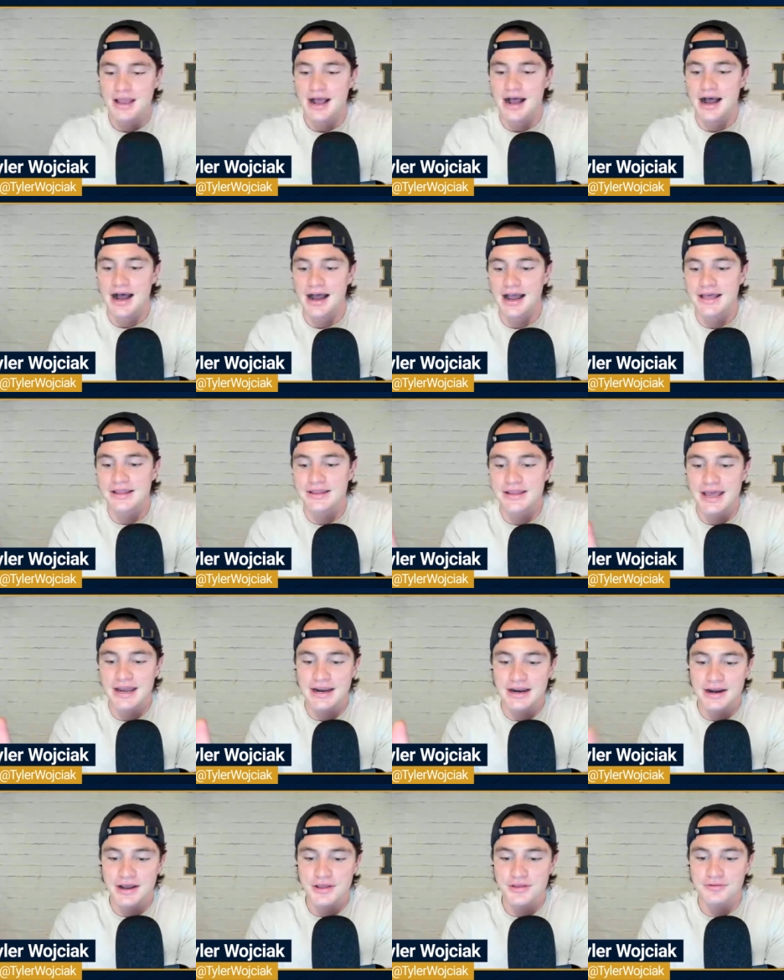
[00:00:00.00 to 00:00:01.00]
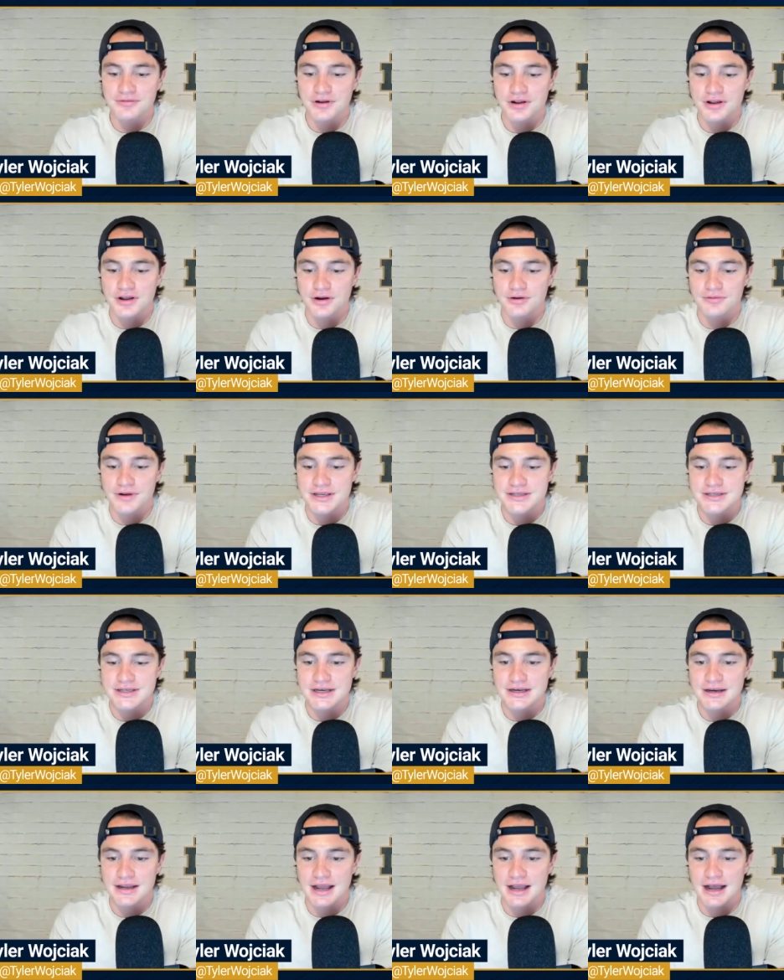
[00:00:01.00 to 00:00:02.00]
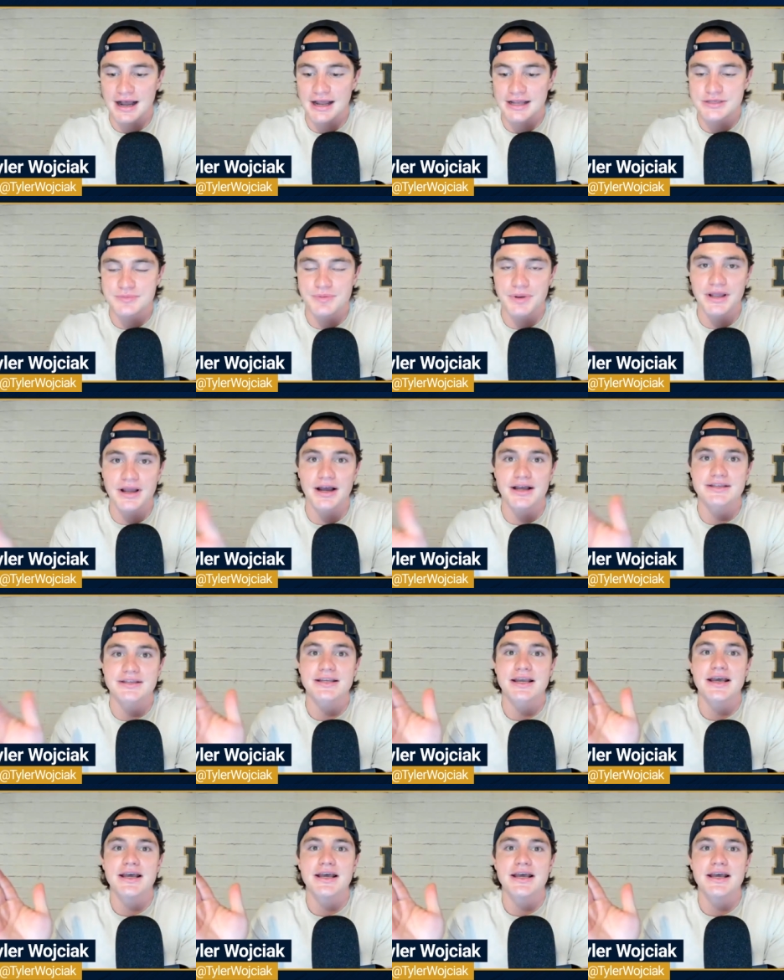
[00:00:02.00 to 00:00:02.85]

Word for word: Uh, and then another good reason uh, is because